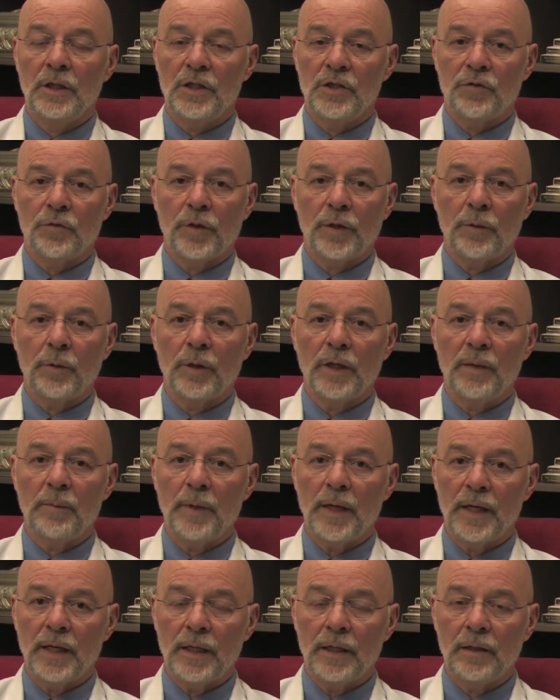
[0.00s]
is frequently
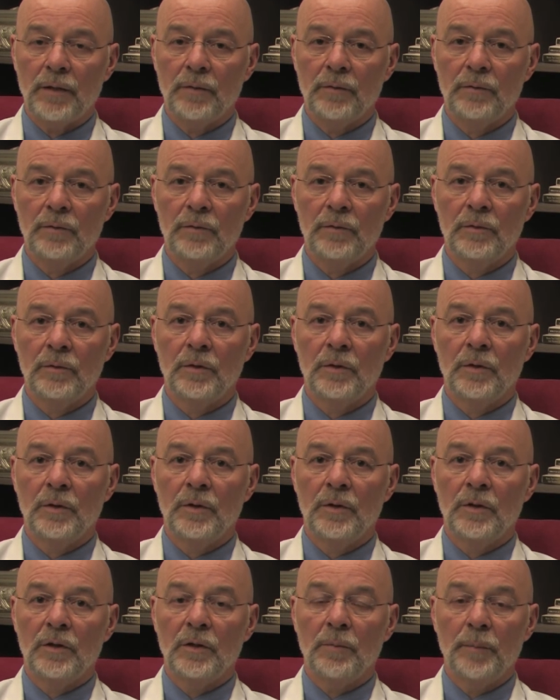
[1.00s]
made.
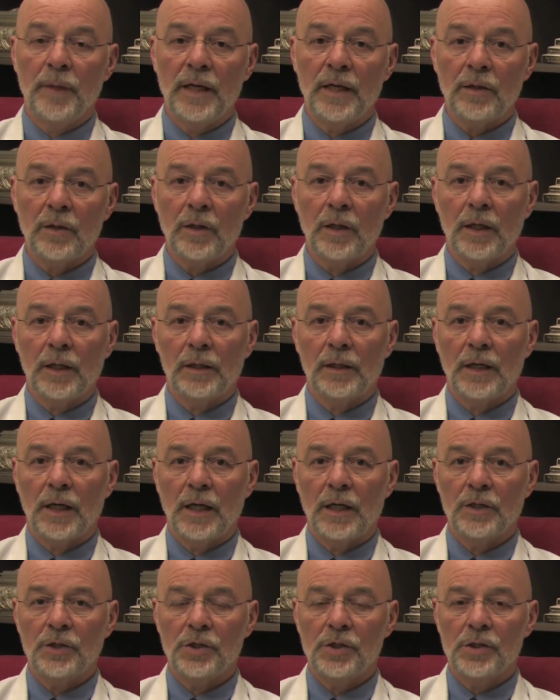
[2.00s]
The medical
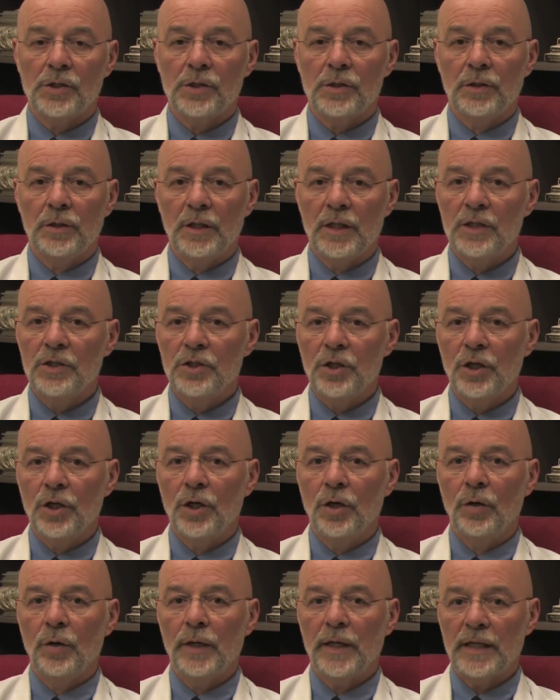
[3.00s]
oncologist needs to
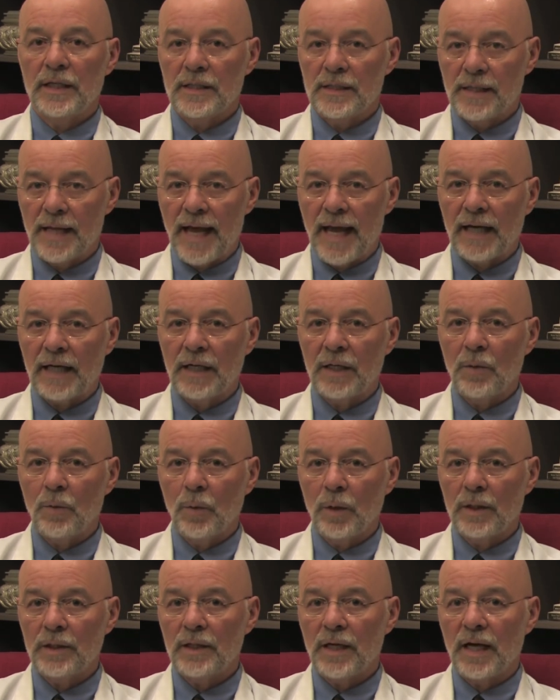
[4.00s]
know exactly
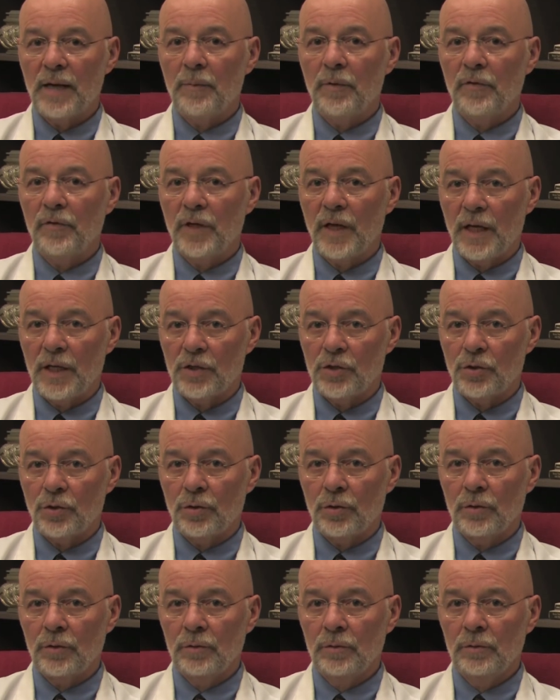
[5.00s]
what type of
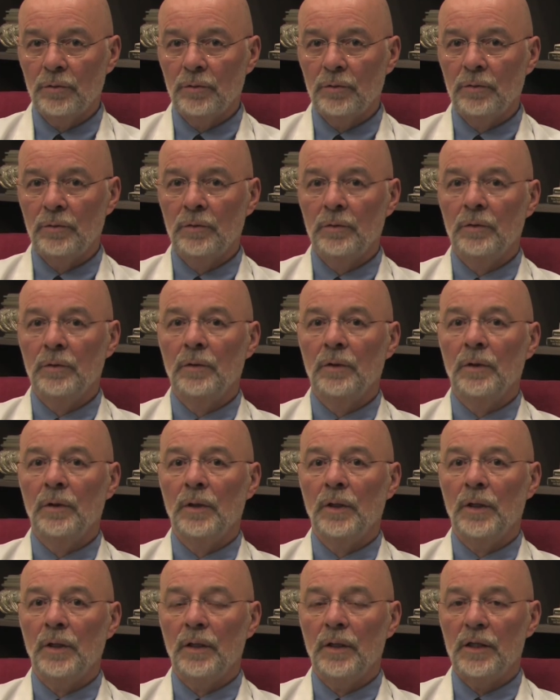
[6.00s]
cancer
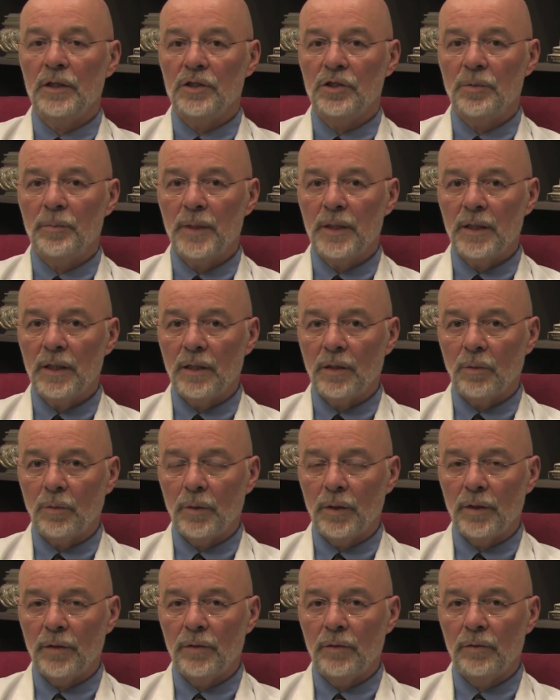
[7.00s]
is to be dealt
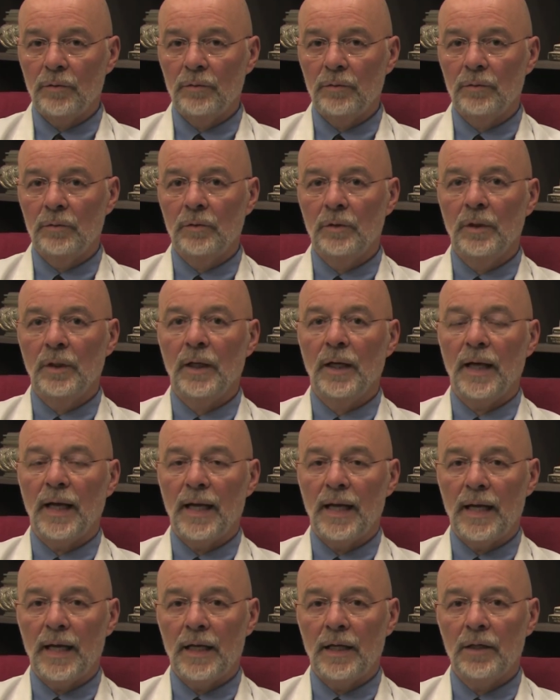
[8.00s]
with,
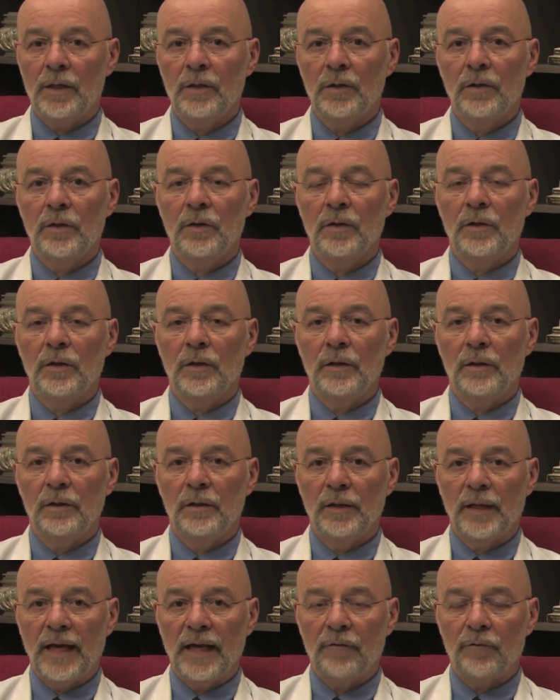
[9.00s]
and
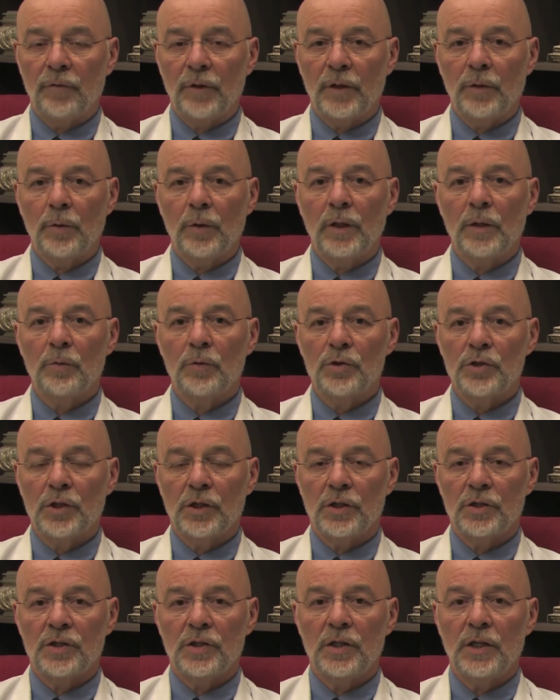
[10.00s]
that frequently
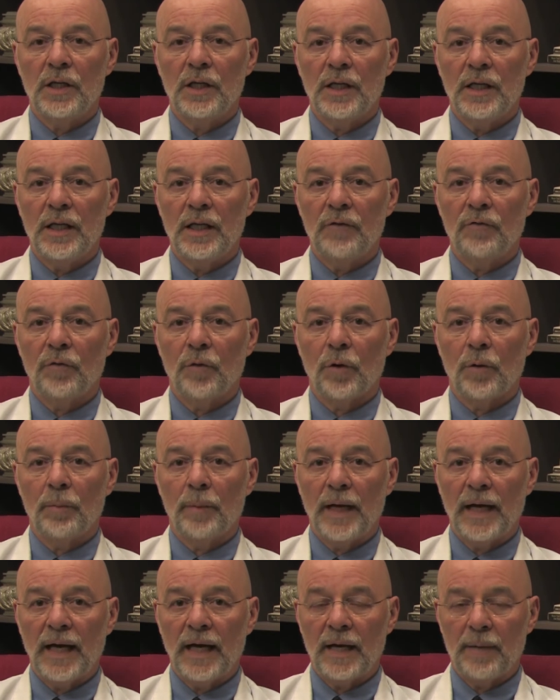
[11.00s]
results in the need for a
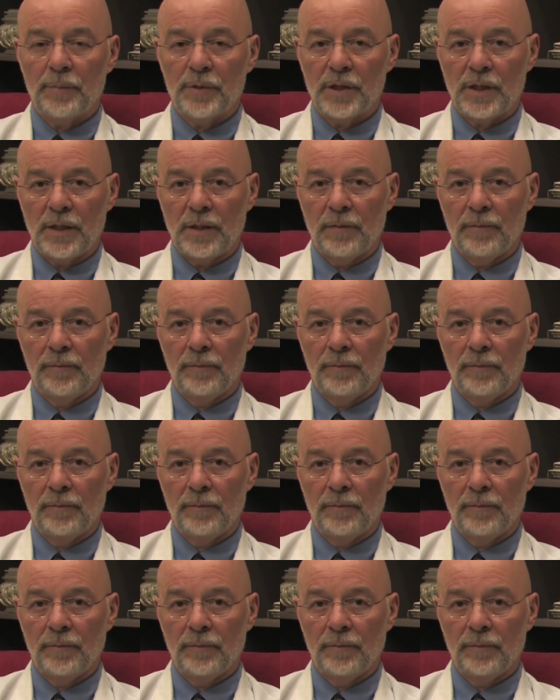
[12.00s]
biopsy.